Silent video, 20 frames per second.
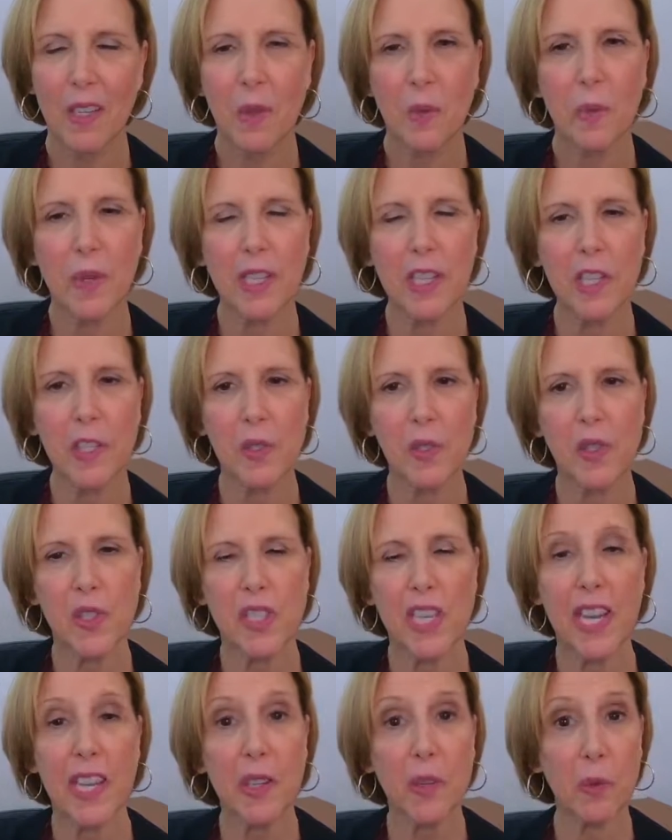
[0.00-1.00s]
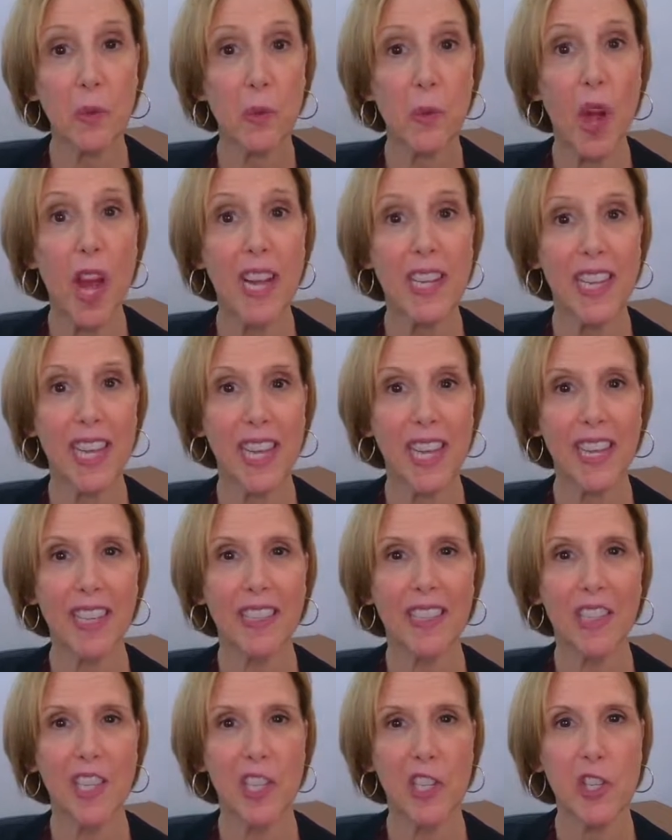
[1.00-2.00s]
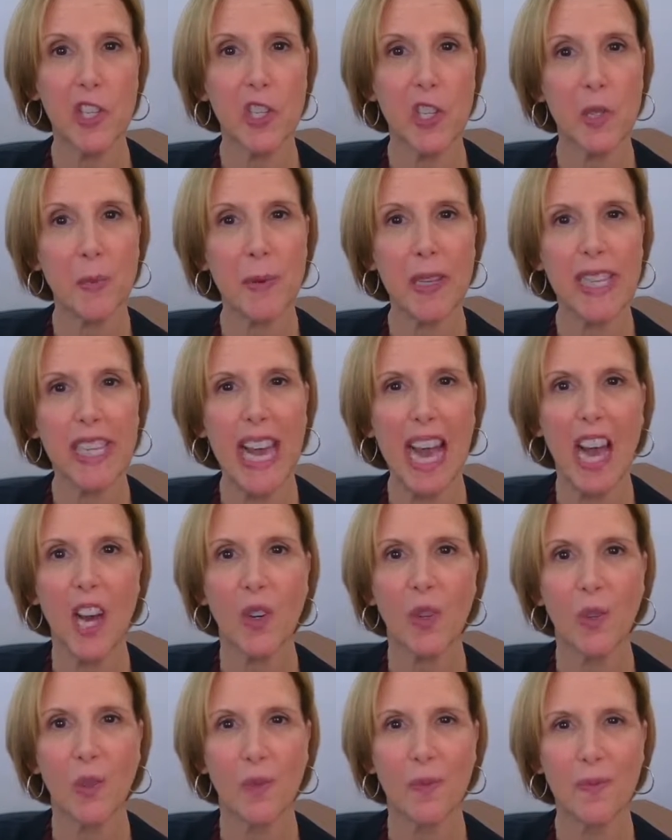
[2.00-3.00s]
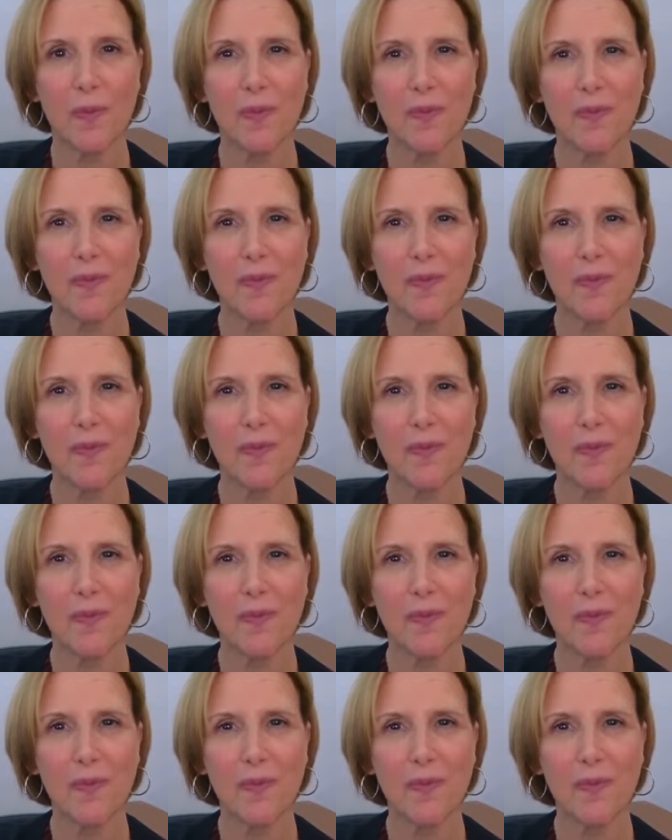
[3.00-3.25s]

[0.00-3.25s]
When you said running, did you speak out?